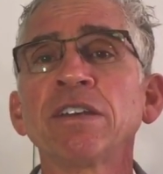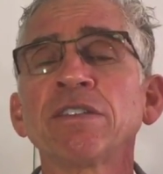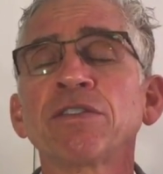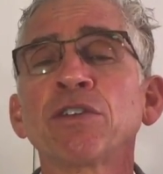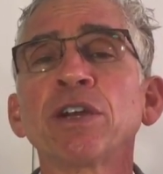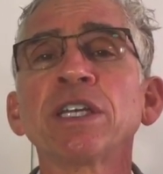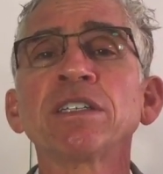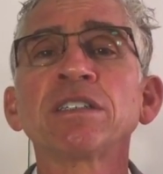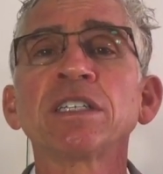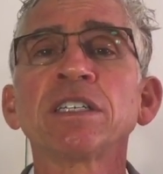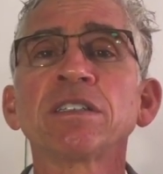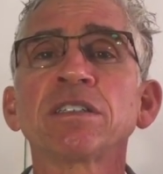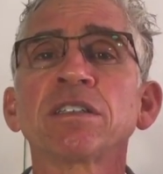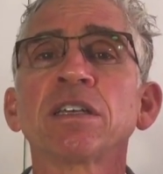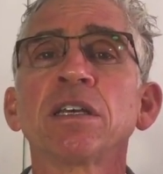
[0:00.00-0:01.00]
For
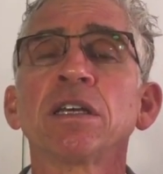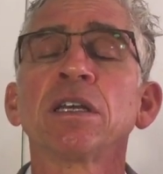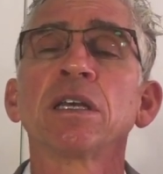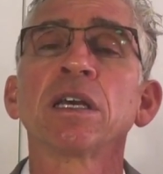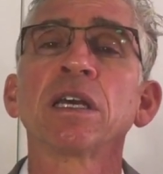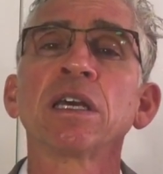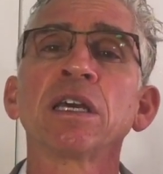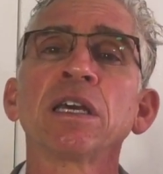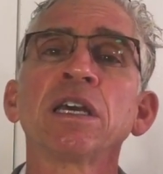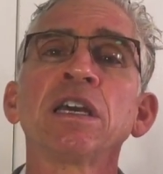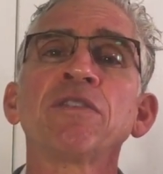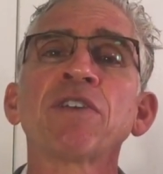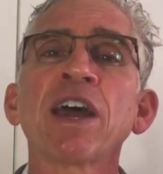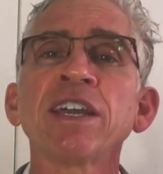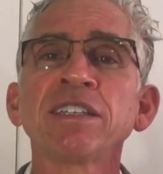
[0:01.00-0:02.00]
instance,
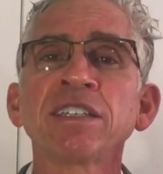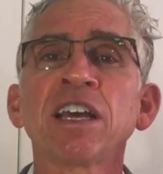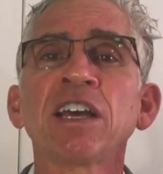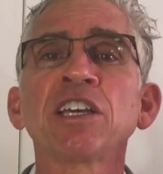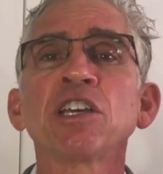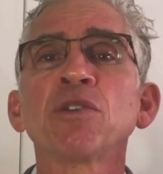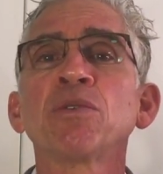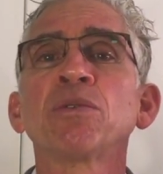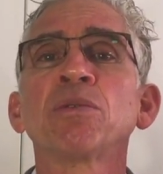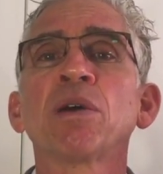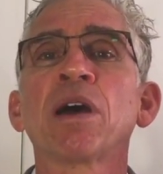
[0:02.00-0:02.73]
if I tell you